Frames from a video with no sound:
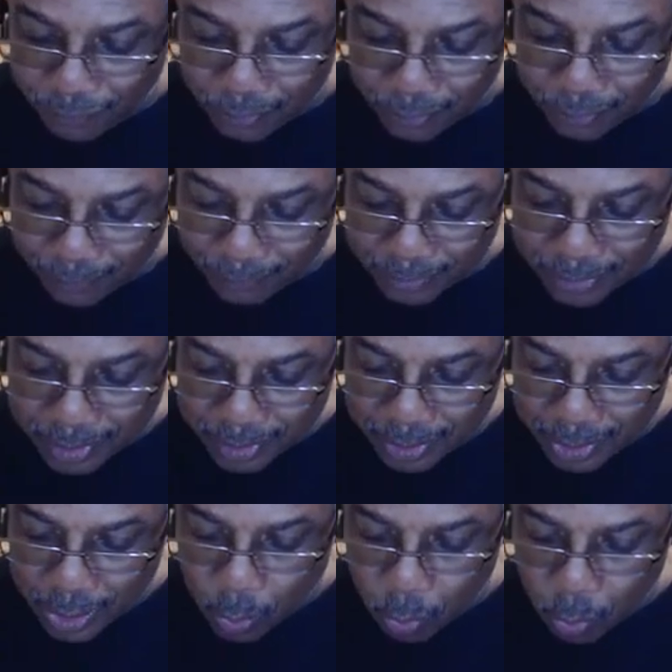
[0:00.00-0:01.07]
floor.
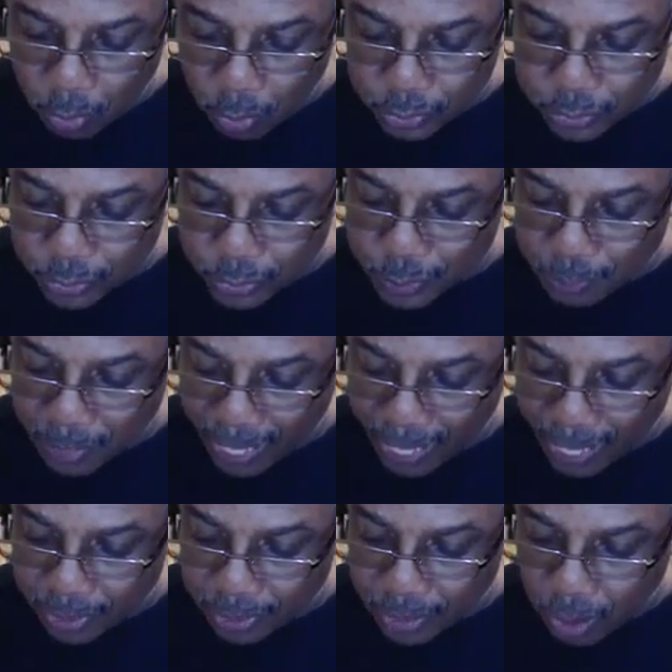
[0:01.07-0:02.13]
He rolled onto his
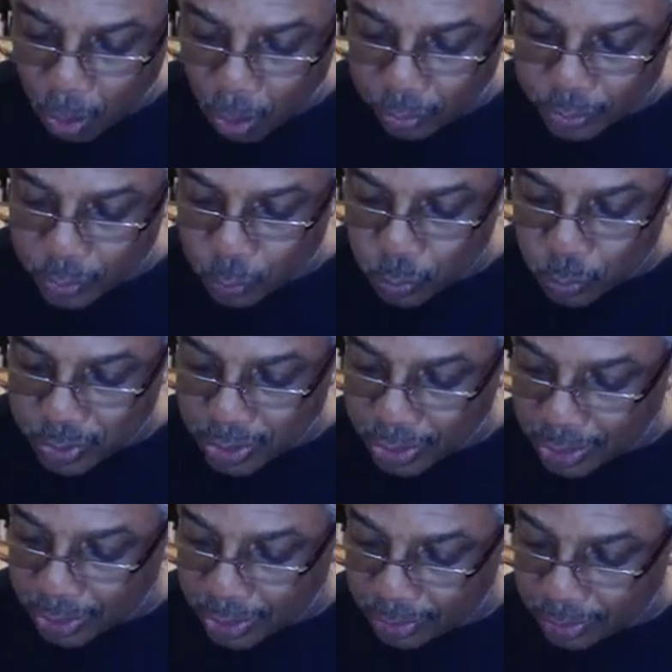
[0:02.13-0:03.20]
back, holding his wounded
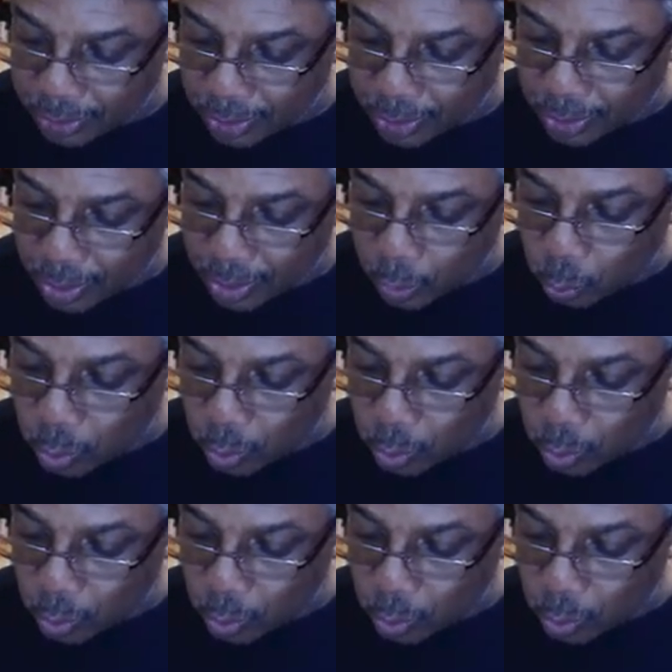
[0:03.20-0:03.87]
hand. The